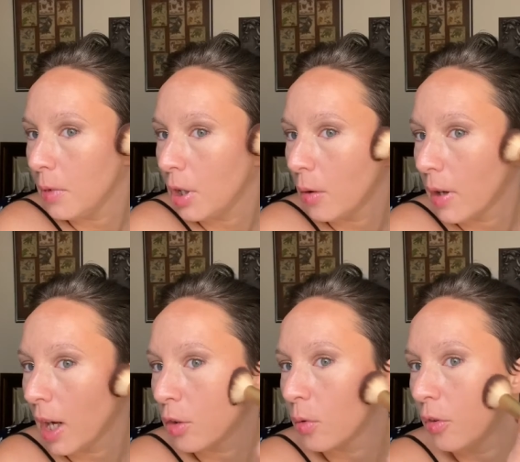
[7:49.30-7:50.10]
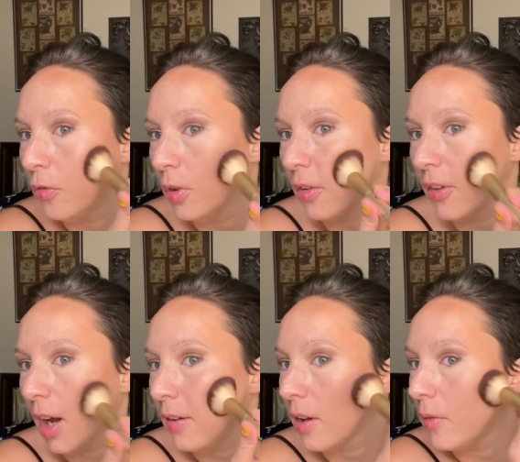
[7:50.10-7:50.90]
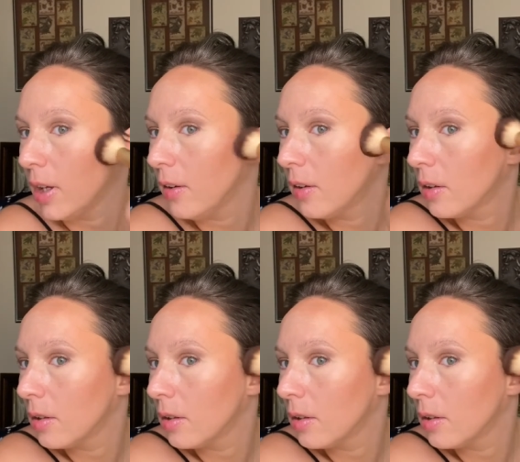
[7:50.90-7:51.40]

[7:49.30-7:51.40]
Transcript: you know, an actual full size of it